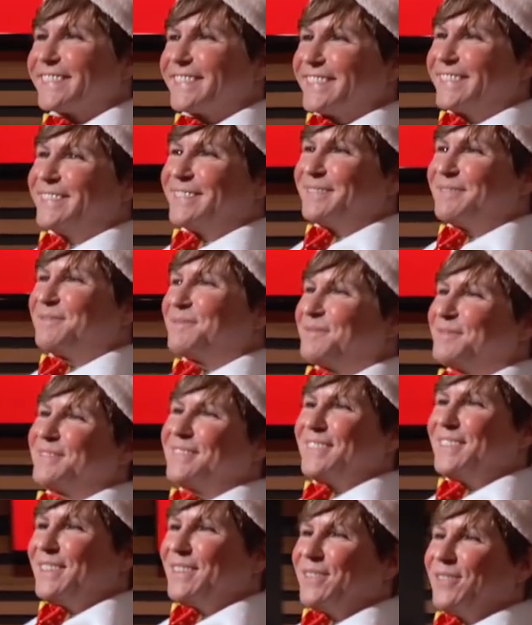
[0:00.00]
Very
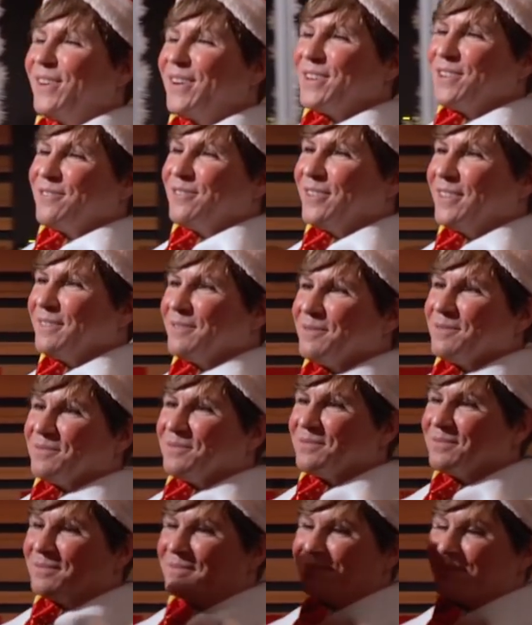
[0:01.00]
nice. You're Such a sweetie
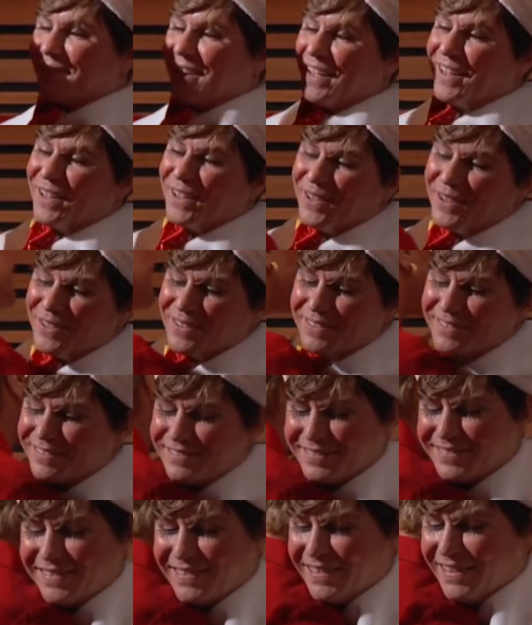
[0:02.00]
pie. Thank you.
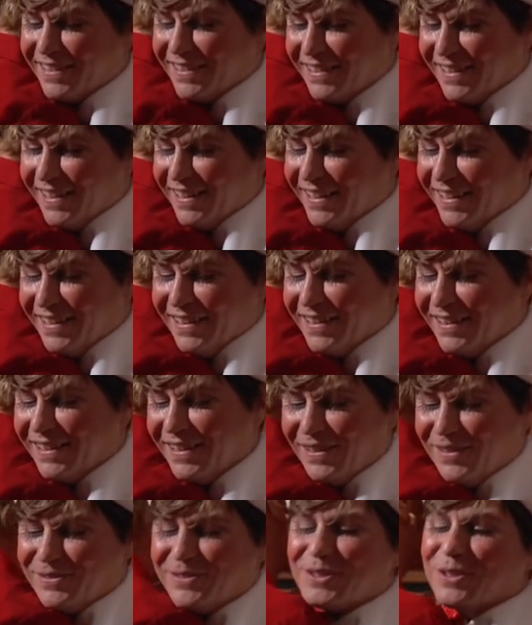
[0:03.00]

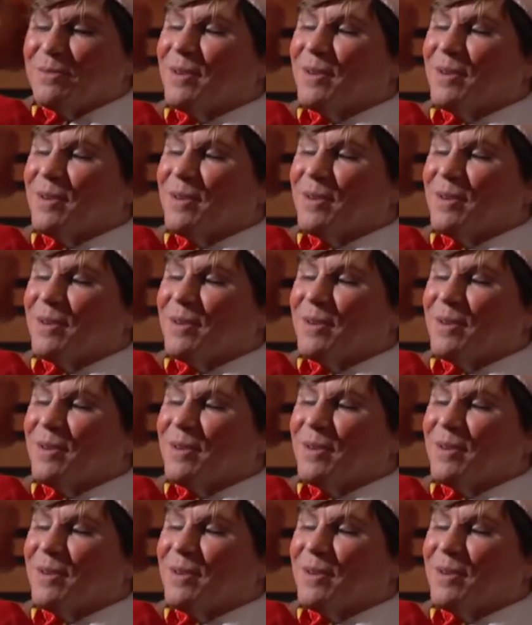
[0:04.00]
Thank you so